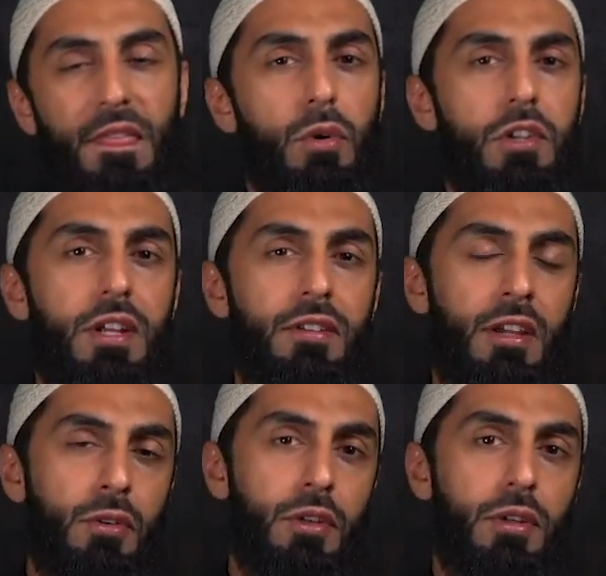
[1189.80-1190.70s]
What does that
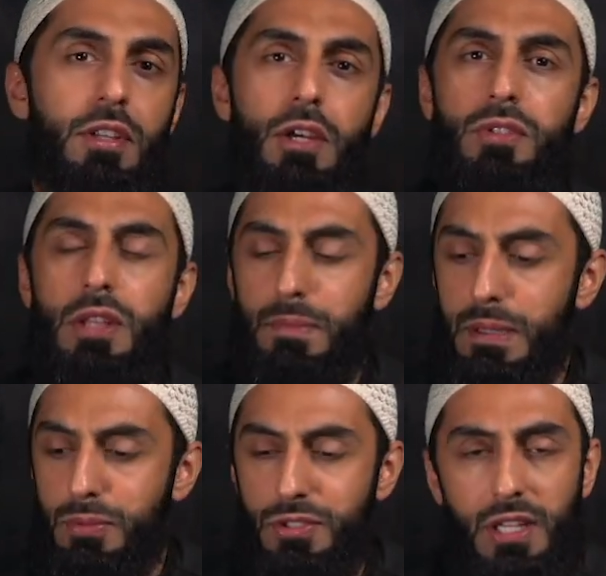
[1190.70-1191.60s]
tell you? It tells you that
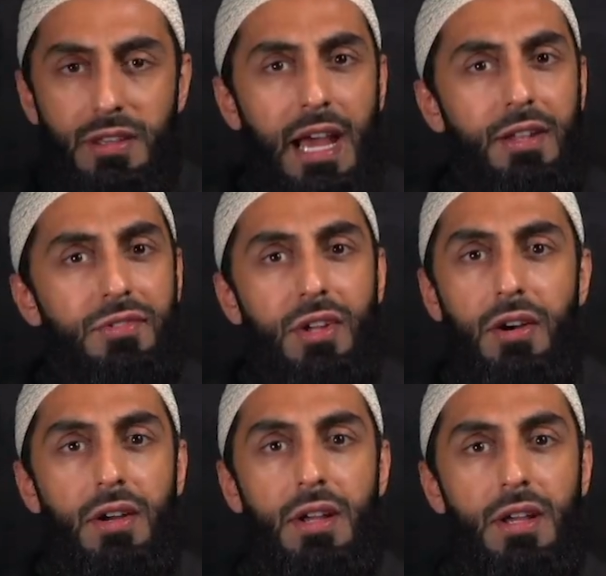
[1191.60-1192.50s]
people's talents
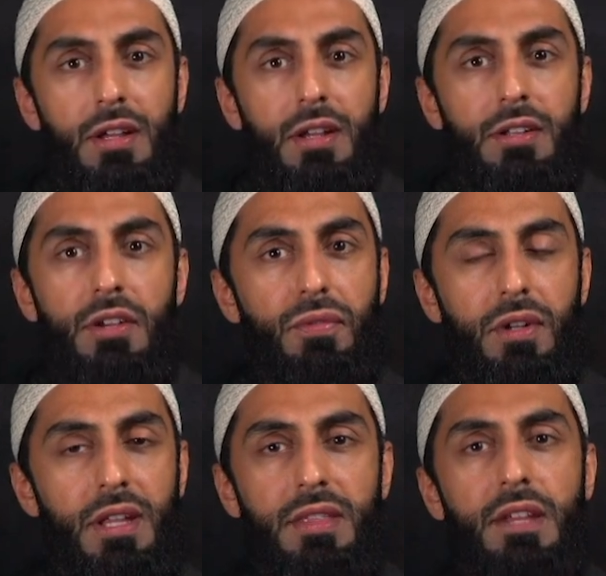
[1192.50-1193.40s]
are
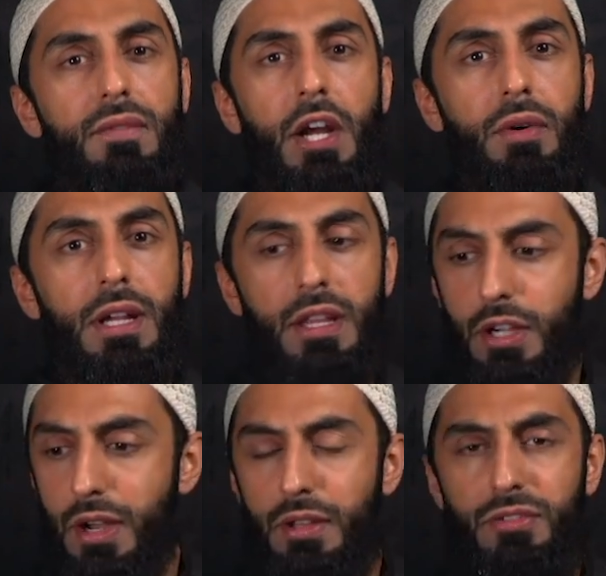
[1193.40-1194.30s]
different and they vary and
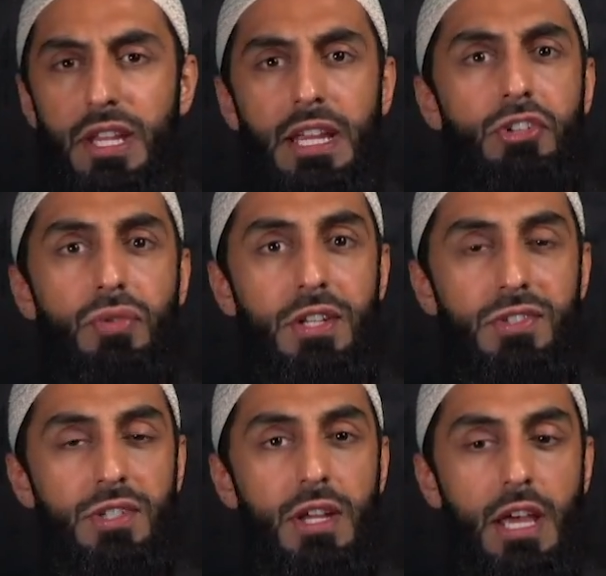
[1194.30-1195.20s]
their
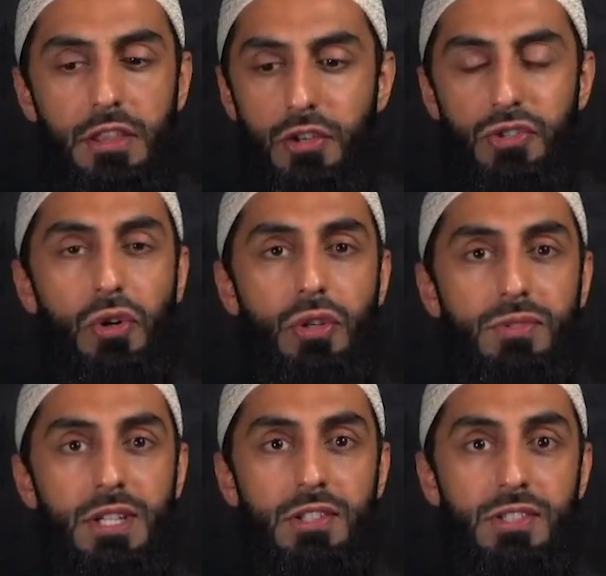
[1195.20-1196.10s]
interests and their
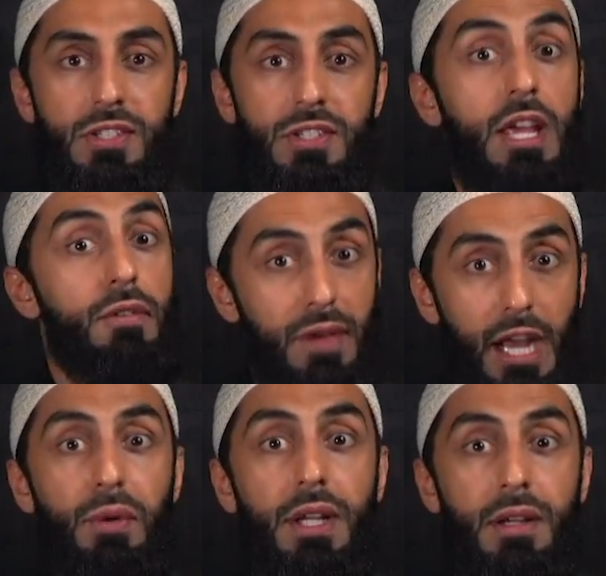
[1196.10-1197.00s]
circumstances
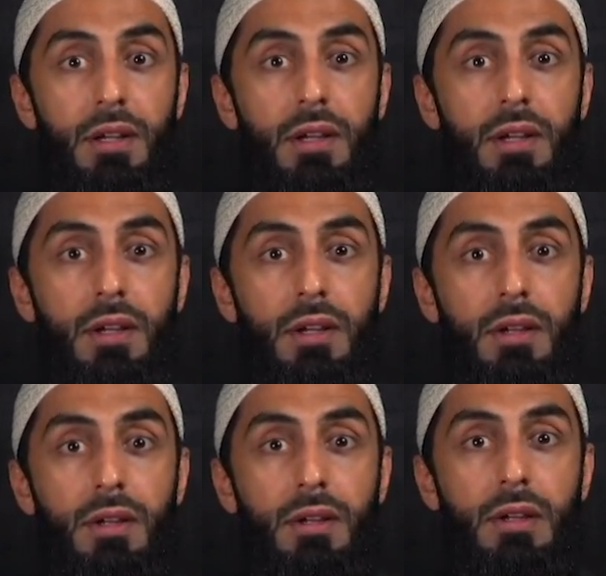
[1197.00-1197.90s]
vary.
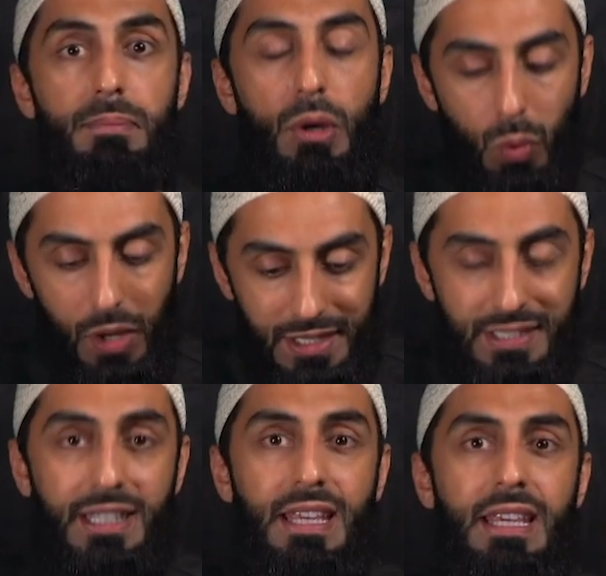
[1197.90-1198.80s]
But what
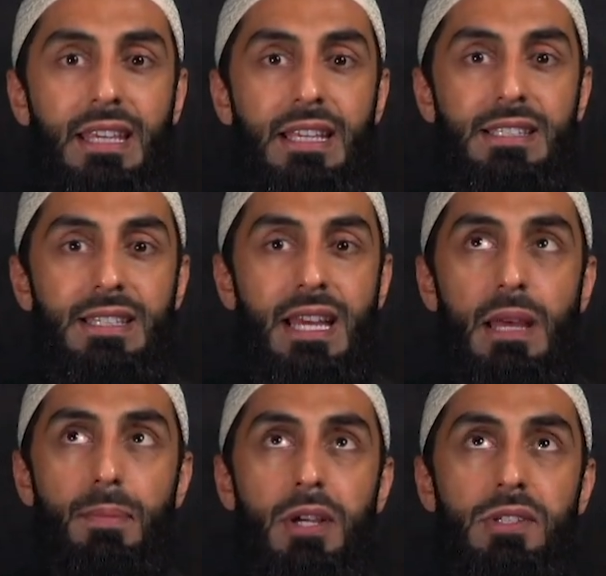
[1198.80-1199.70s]
is key is that
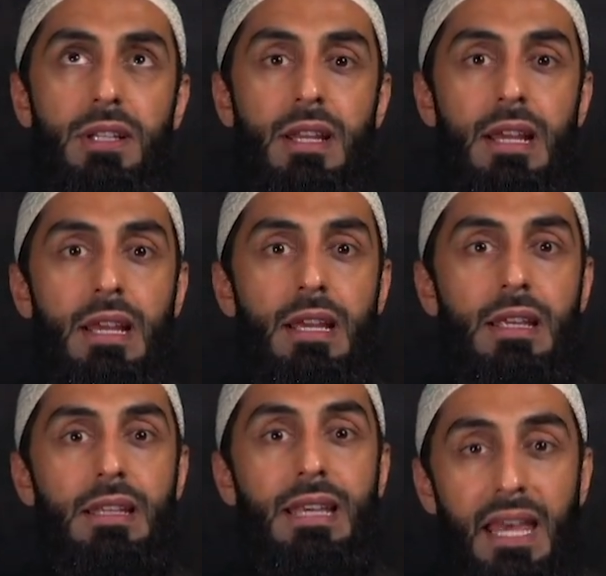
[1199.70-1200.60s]
a person
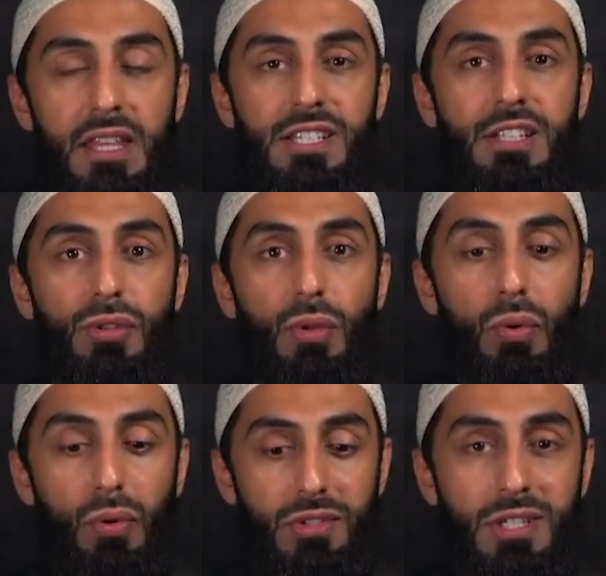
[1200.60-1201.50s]
gathers his
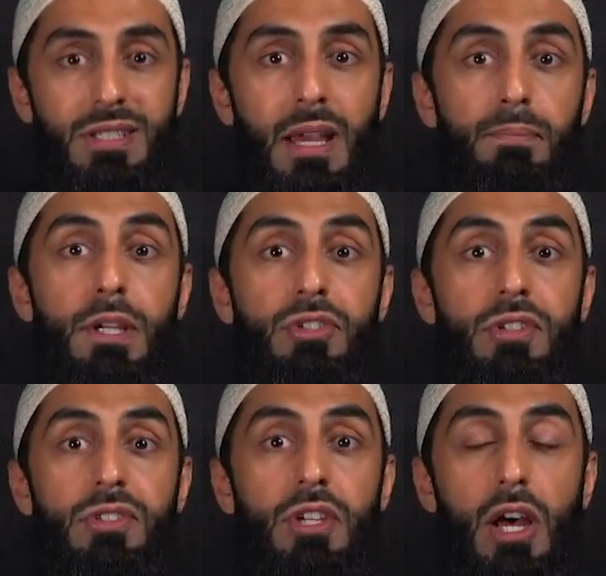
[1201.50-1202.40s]
thoughts, his
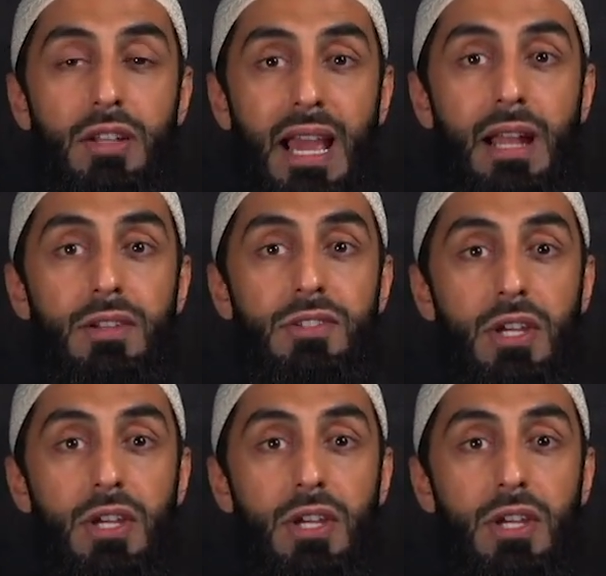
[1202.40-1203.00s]
ambitions, her talents,